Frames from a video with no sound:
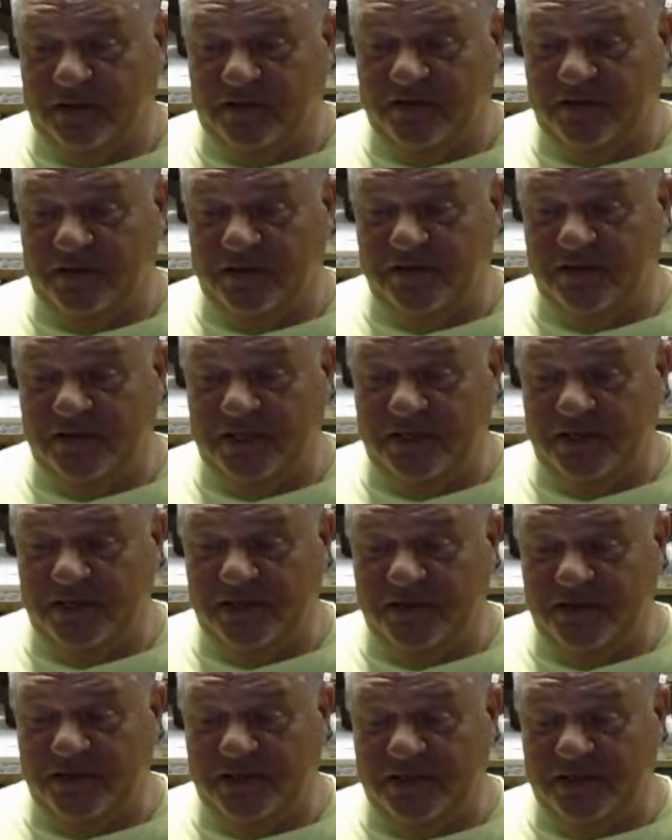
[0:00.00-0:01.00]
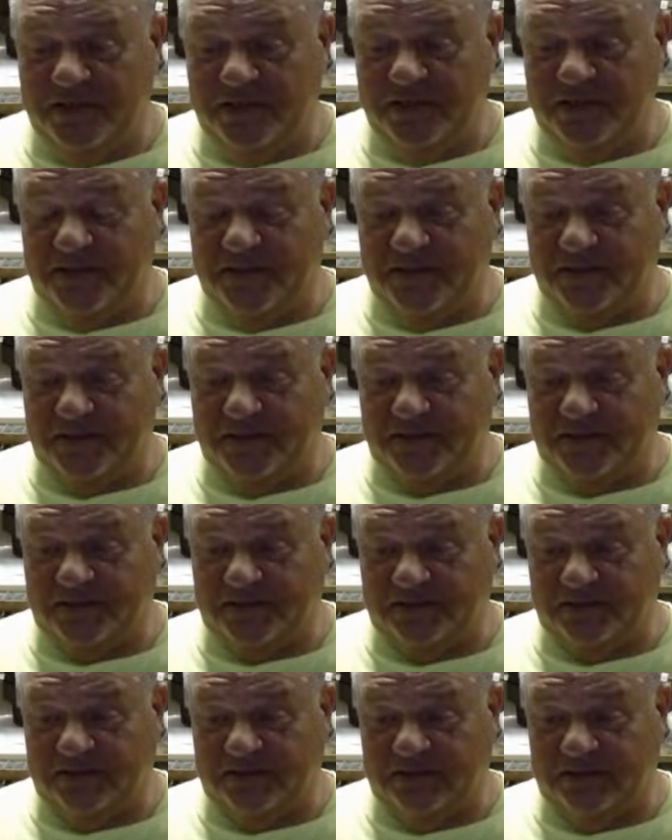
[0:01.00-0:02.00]
The humidity was.
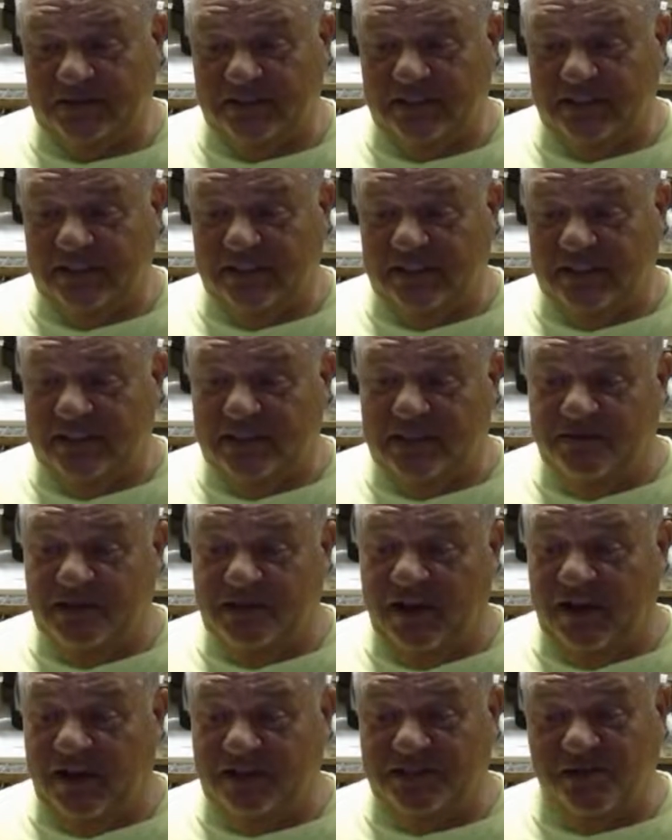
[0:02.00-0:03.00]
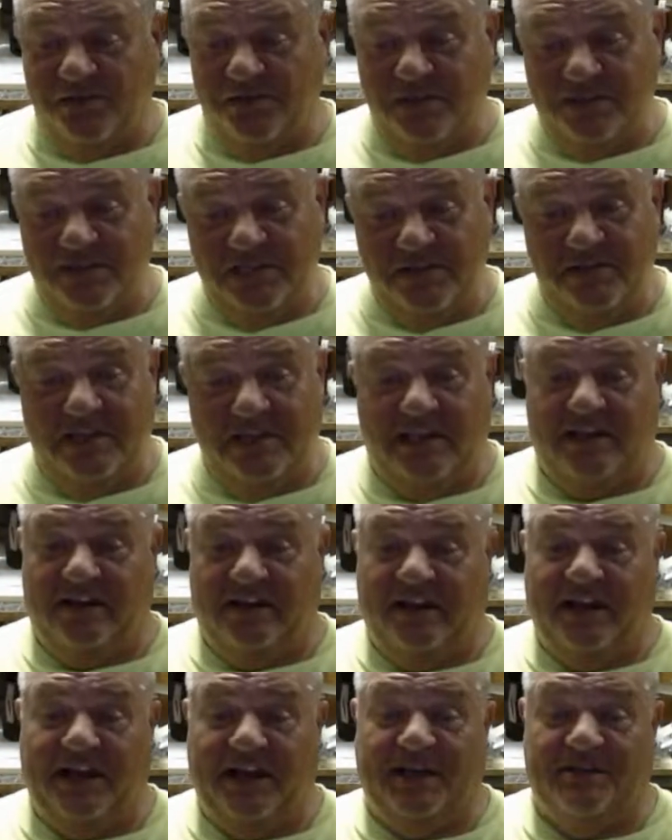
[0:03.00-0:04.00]
To be honest, it wasn't even that
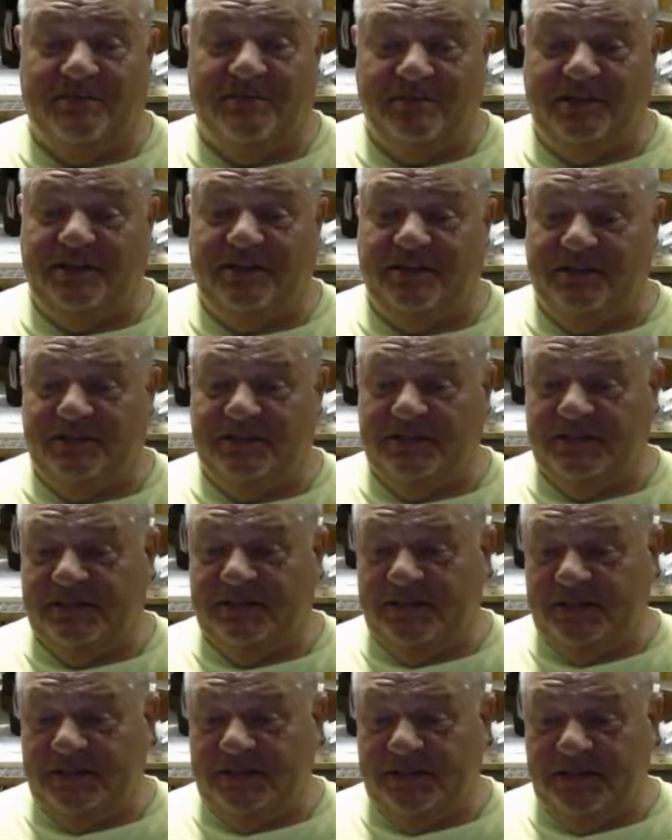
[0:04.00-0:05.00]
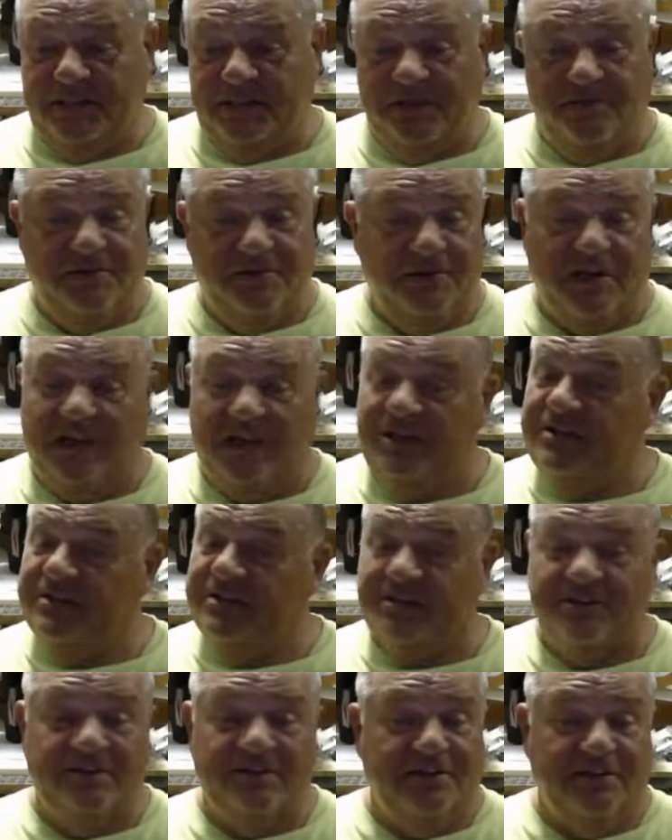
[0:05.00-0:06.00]
hot. But you know, if you're not
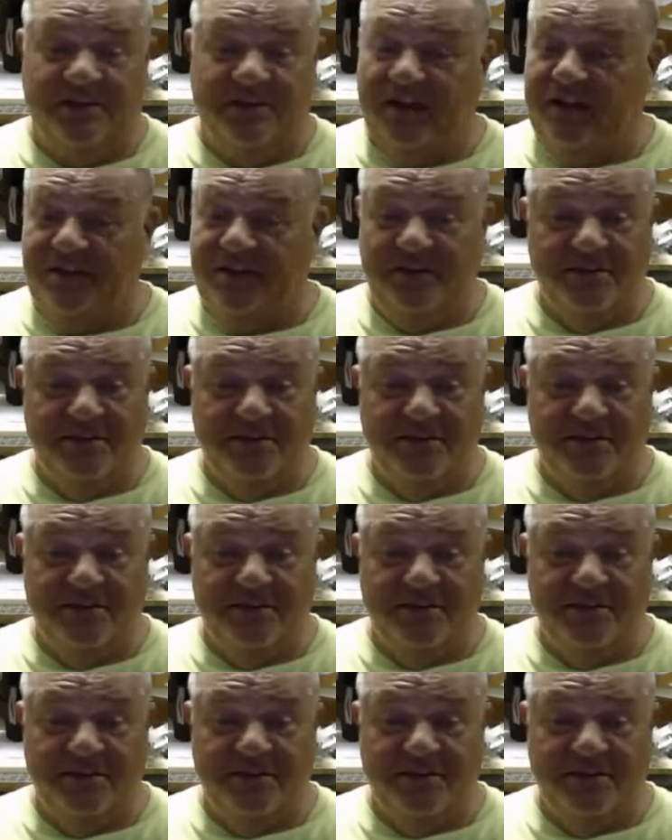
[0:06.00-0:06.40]
used to it, you're not